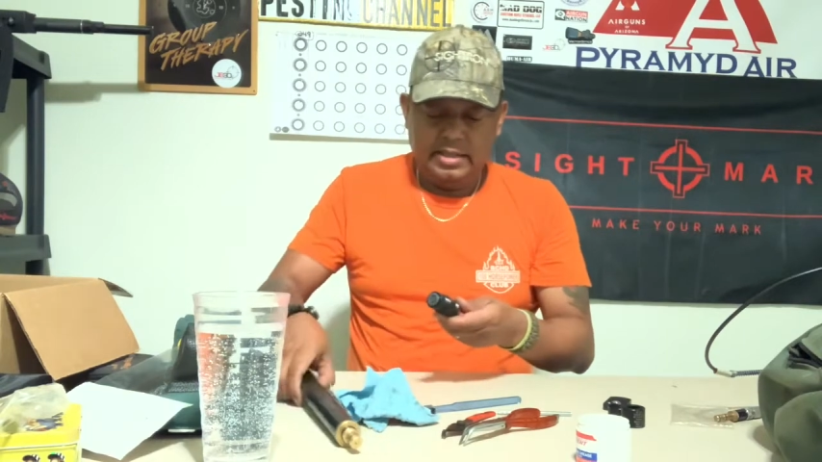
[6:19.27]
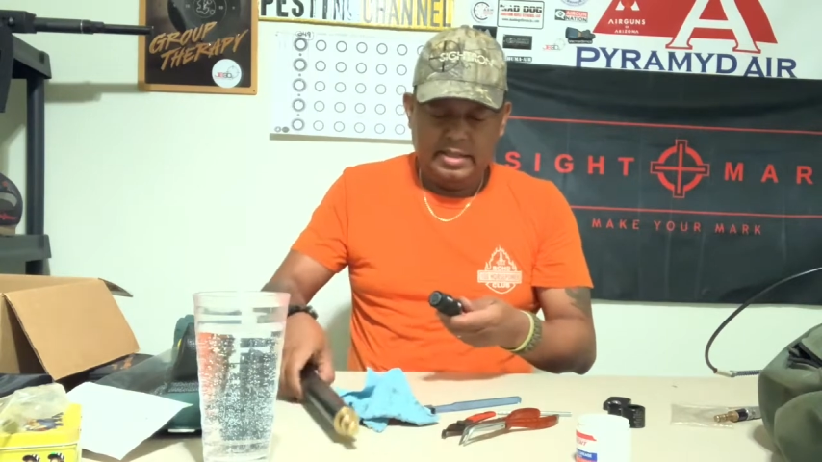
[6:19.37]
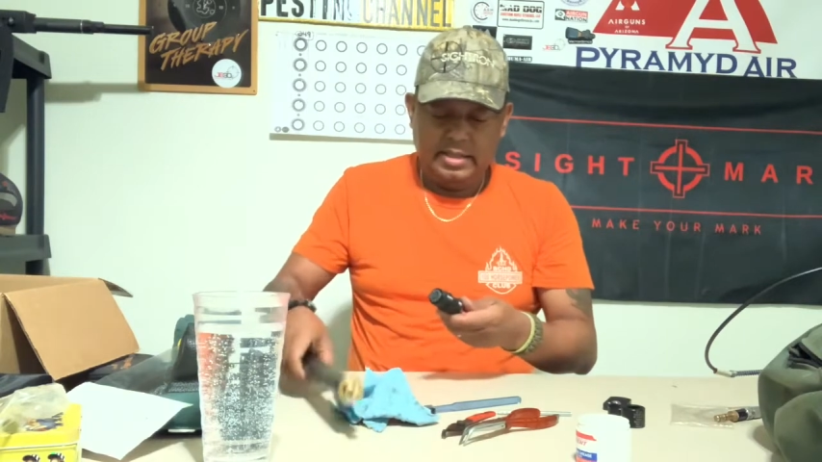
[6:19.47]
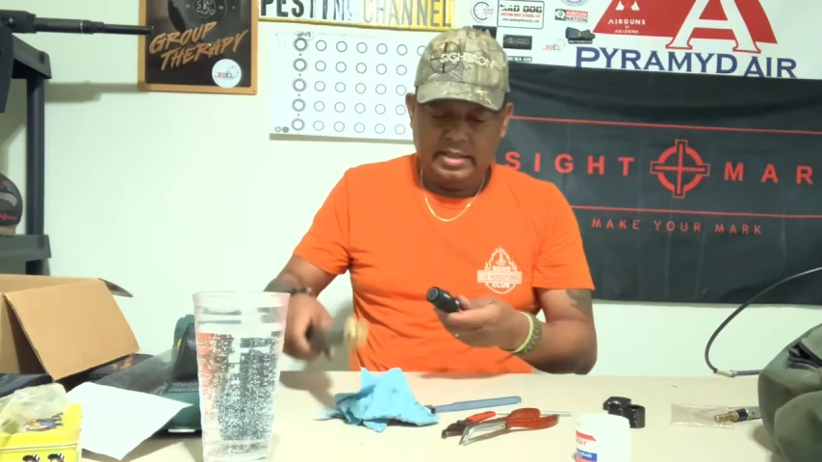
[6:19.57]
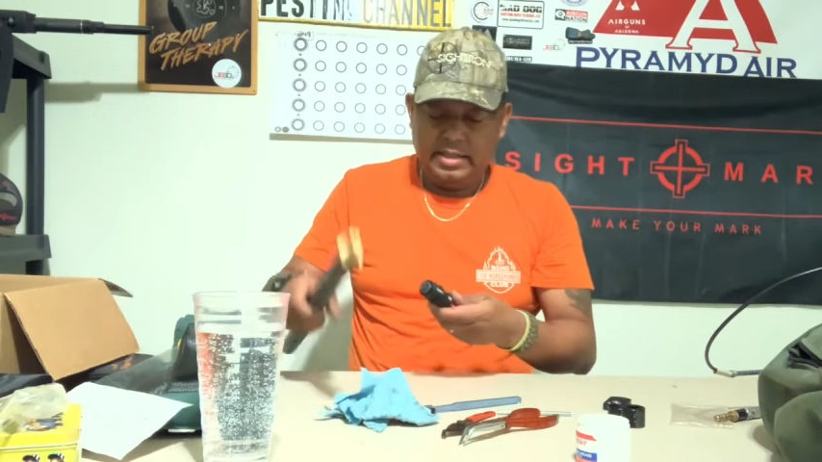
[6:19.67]

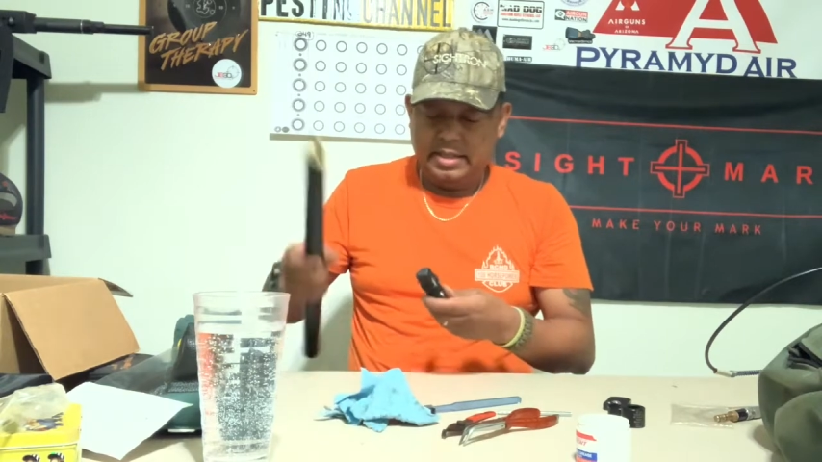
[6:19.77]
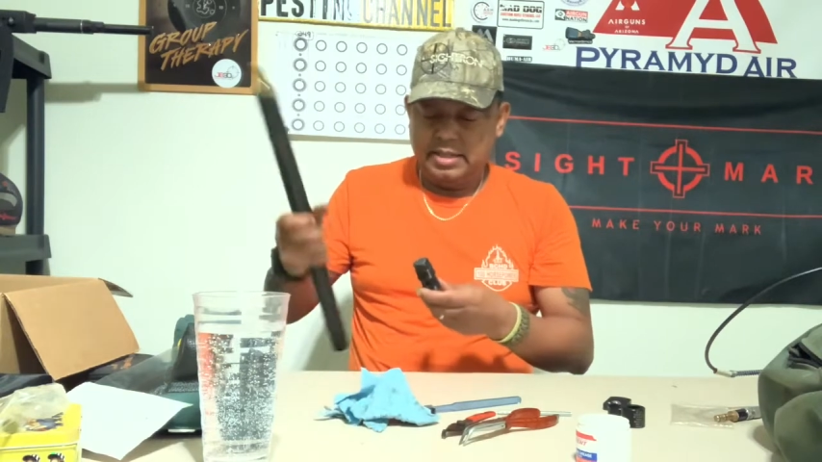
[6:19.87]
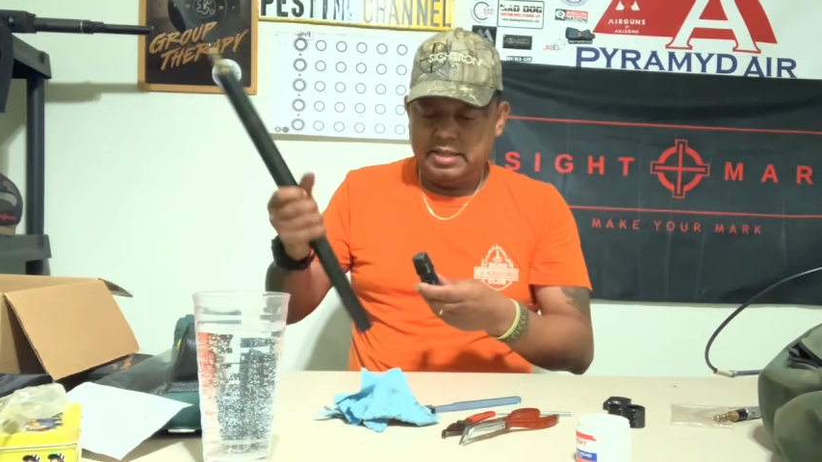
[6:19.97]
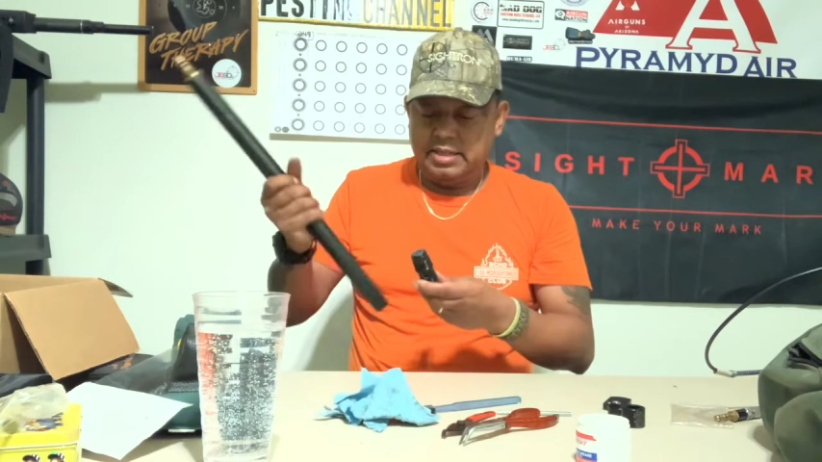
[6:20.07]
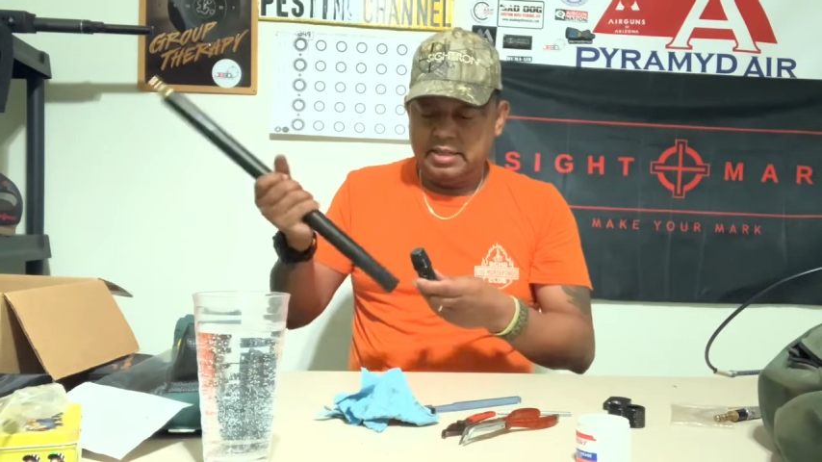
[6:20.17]

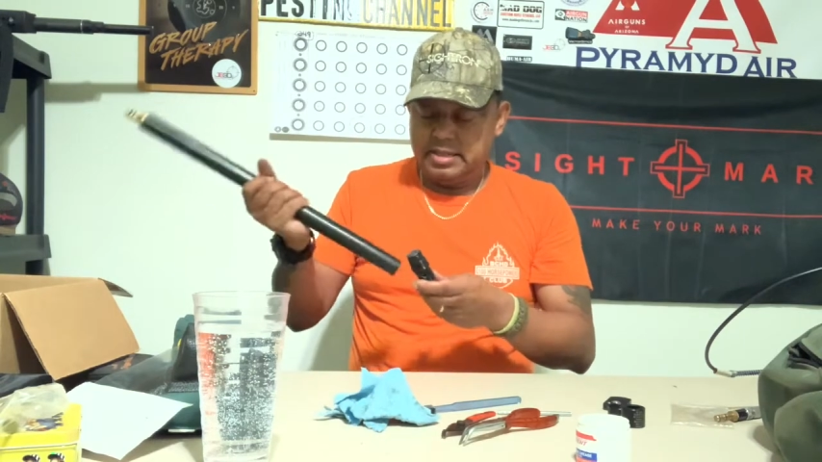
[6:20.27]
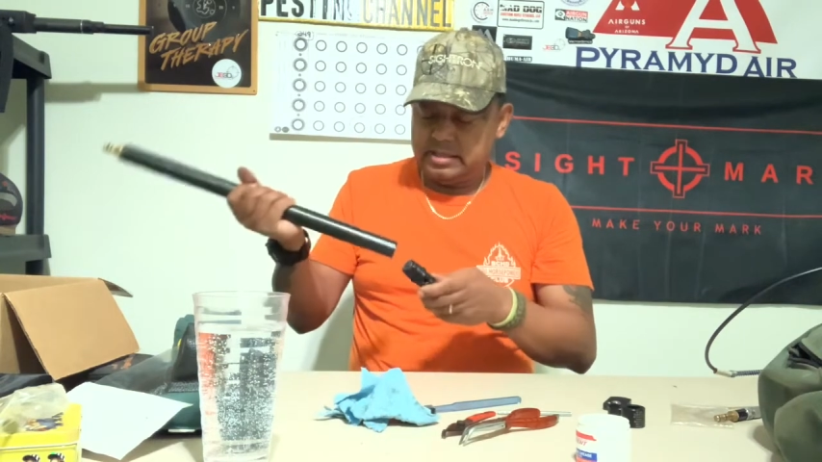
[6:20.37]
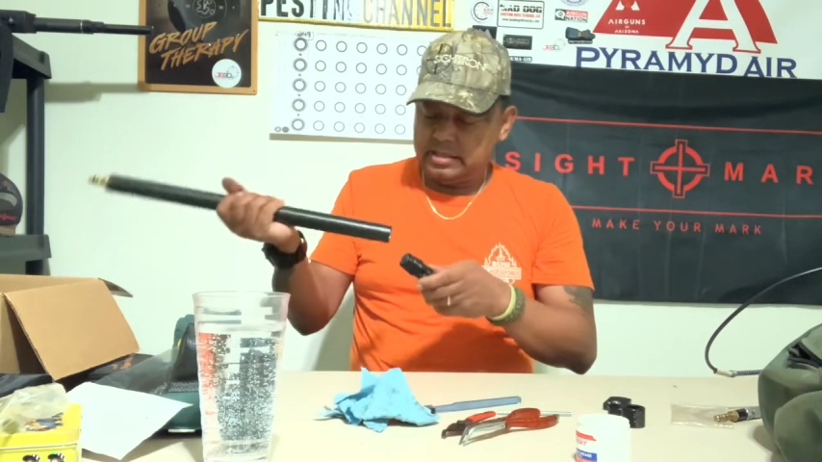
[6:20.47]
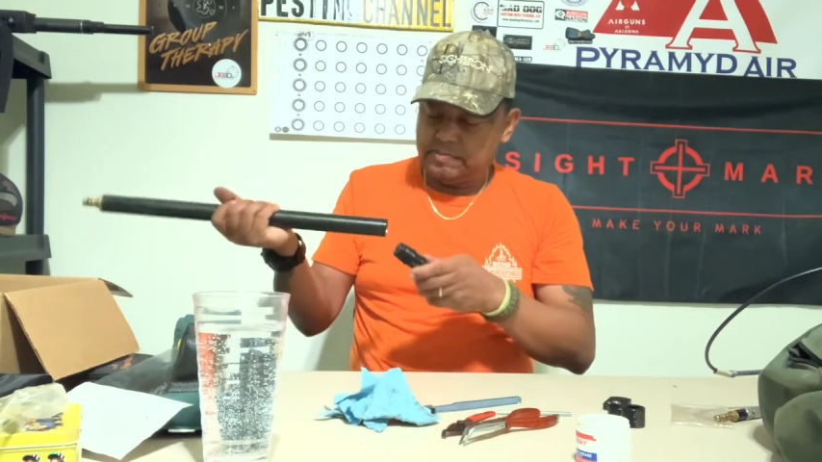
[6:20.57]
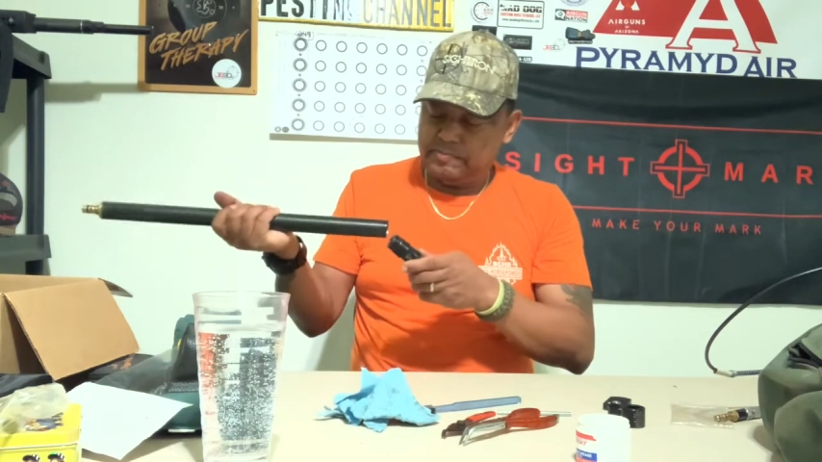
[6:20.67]
And
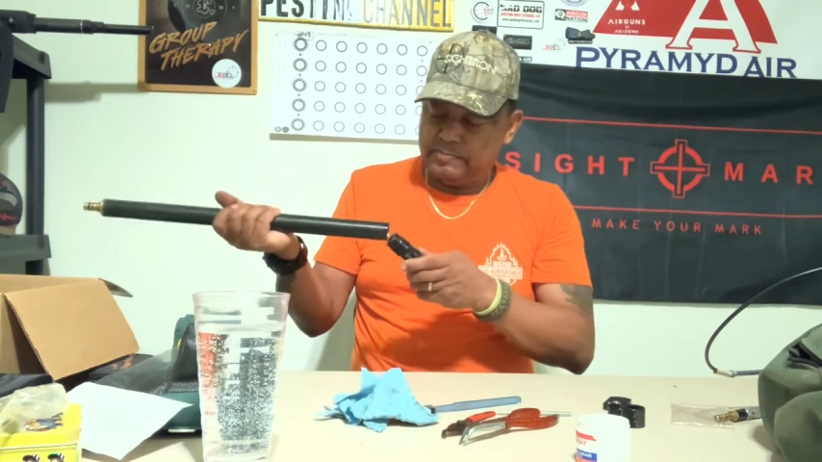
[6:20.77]
let's